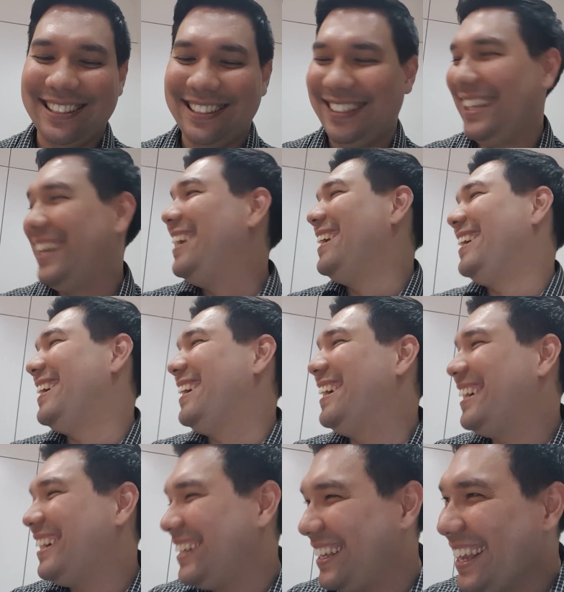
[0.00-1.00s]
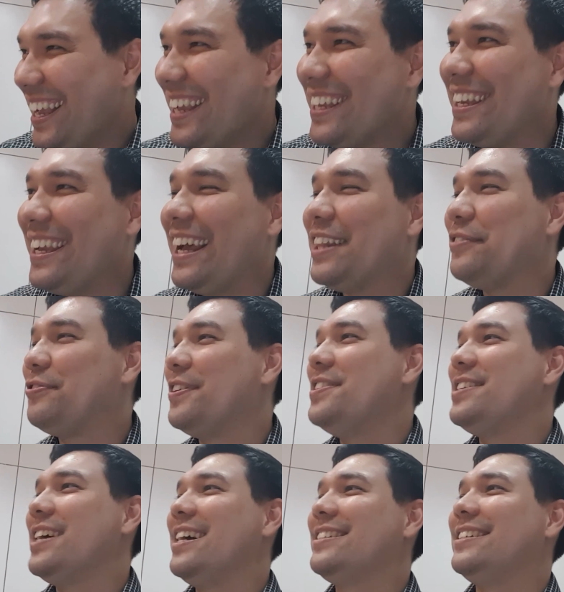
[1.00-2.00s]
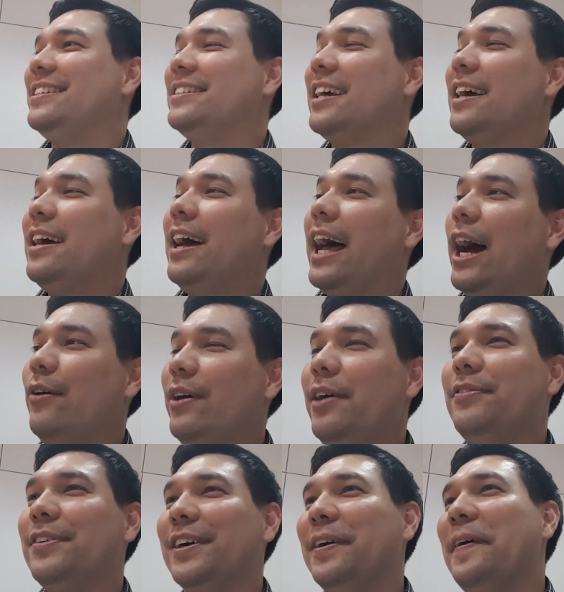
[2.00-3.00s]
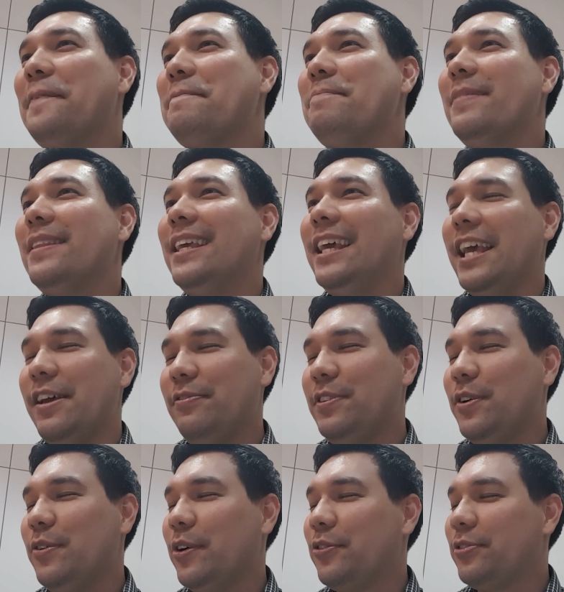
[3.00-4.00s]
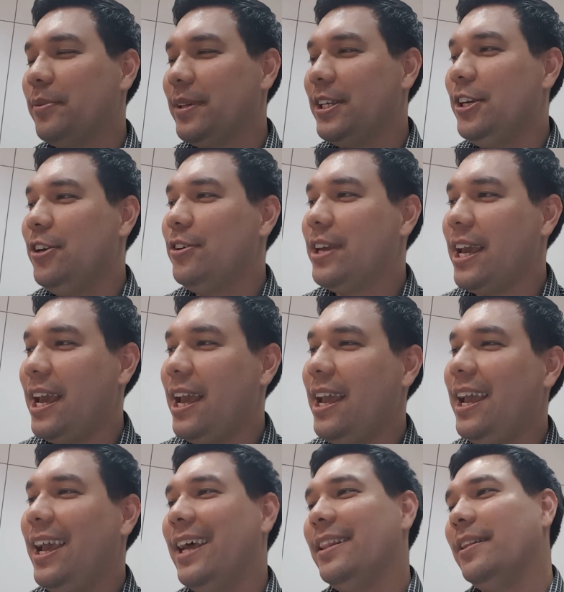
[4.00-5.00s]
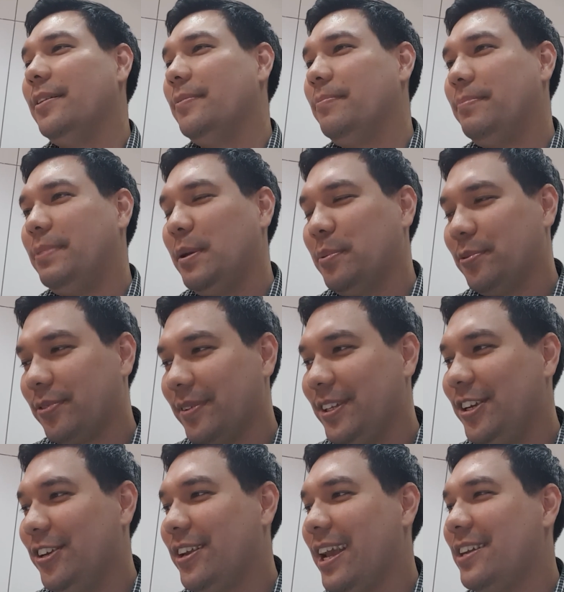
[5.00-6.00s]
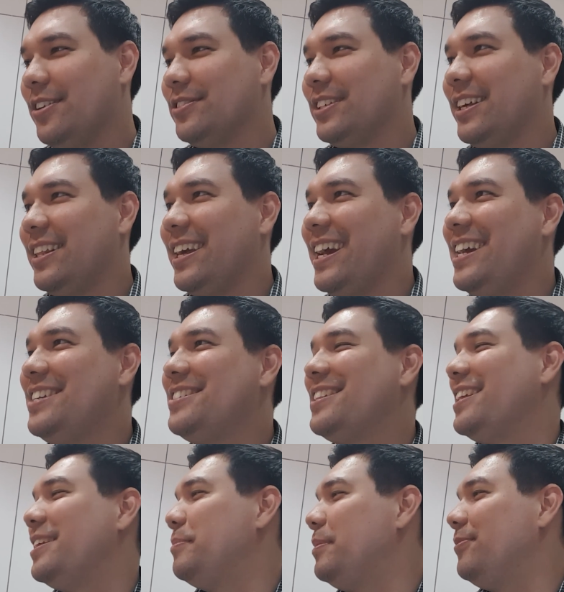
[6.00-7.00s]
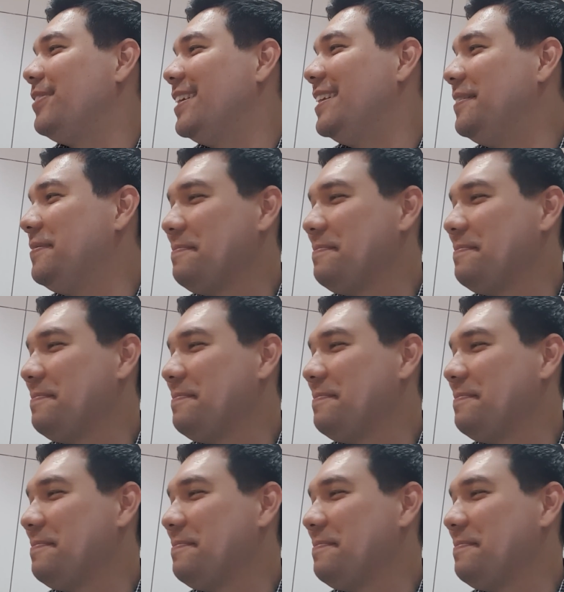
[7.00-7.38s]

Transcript: You have a French accent. However, if you were from the UK and the people from the UK don't say the H, then it'd be fine.